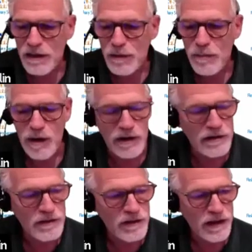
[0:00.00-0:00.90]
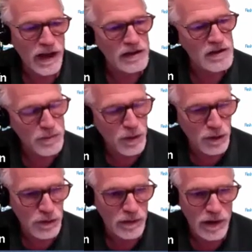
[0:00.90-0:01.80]
the markets, and
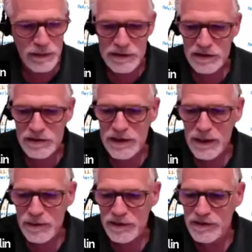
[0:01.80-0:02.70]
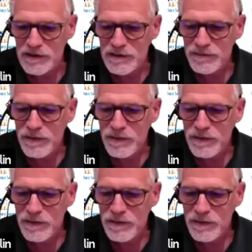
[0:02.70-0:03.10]
support requirements to enable these.